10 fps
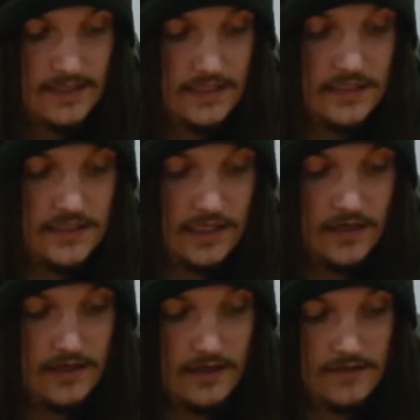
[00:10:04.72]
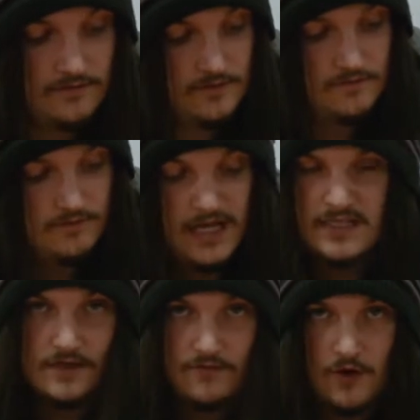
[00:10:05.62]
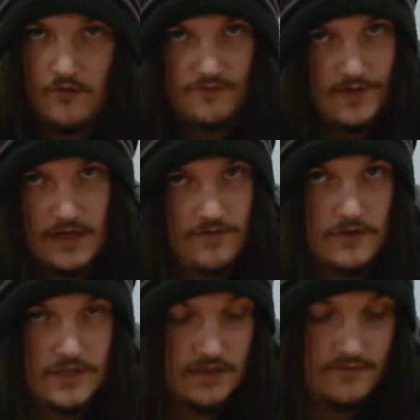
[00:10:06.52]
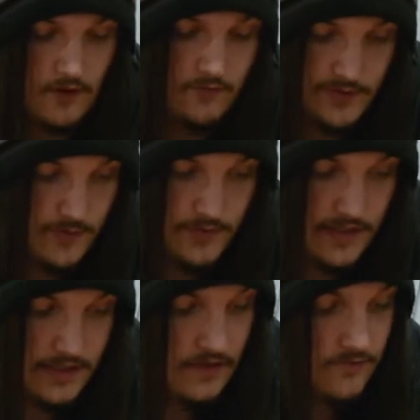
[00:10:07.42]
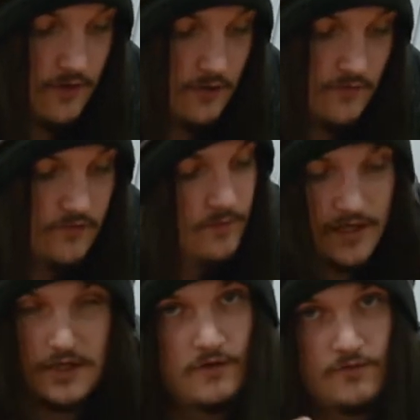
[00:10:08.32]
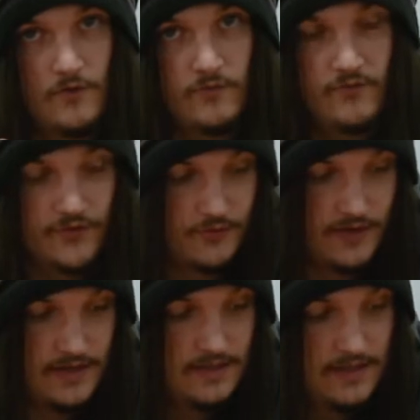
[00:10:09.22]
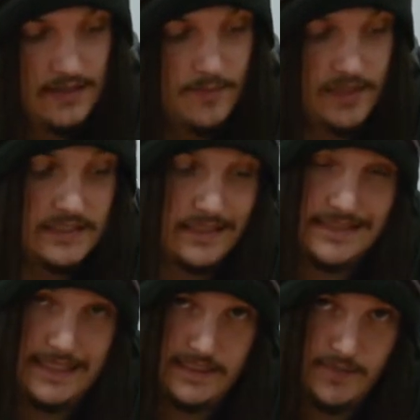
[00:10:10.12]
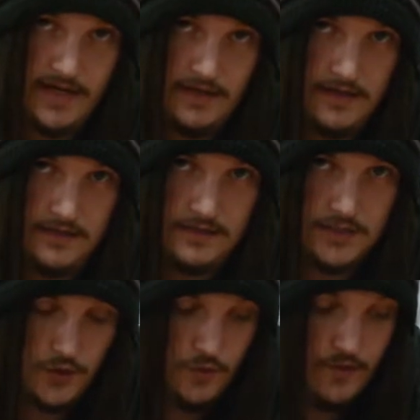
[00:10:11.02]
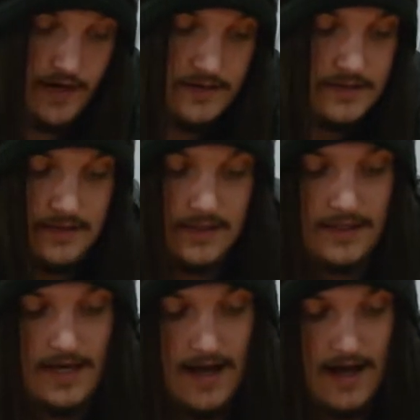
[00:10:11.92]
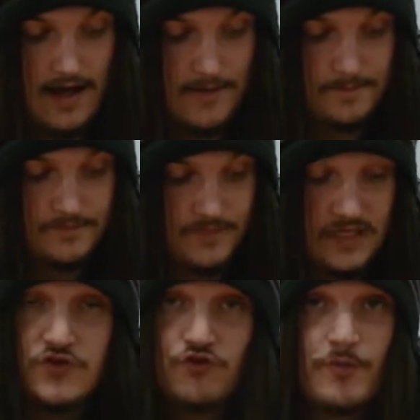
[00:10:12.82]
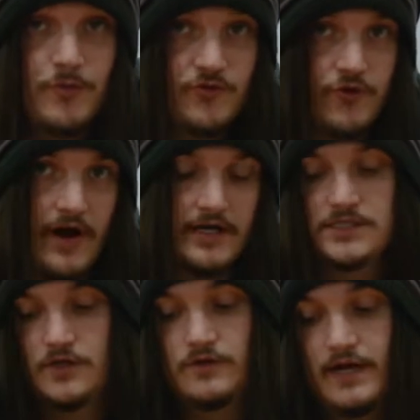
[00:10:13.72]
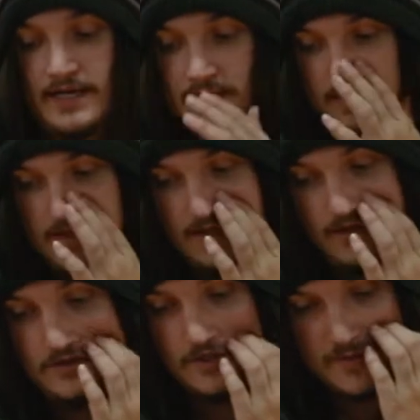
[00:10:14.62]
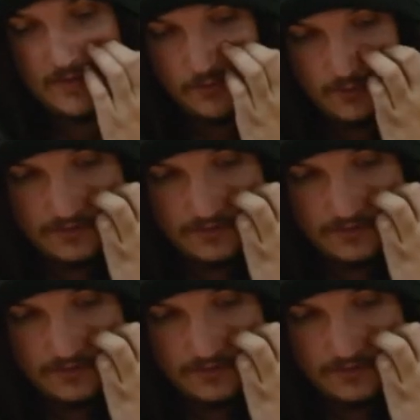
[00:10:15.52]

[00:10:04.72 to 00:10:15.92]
He has an evolve. You never use the evolve. We don't play any of the evolve, but you can evolve him for 3. But he's a 6 mana, 2 red. He's triple strike. So like a lot of people